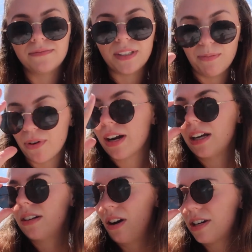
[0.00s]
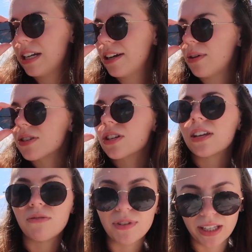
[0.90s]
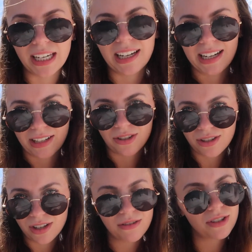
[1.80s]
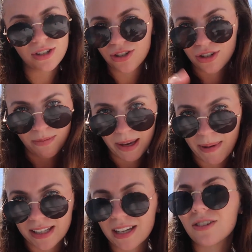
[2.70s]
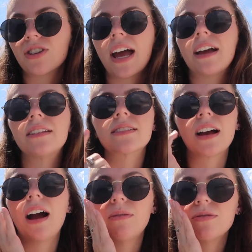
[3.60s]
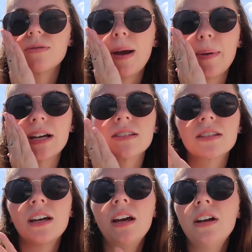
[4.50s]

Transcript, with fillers: important hard hitting question that you really need an answer to, just shoot me a message and I will do my best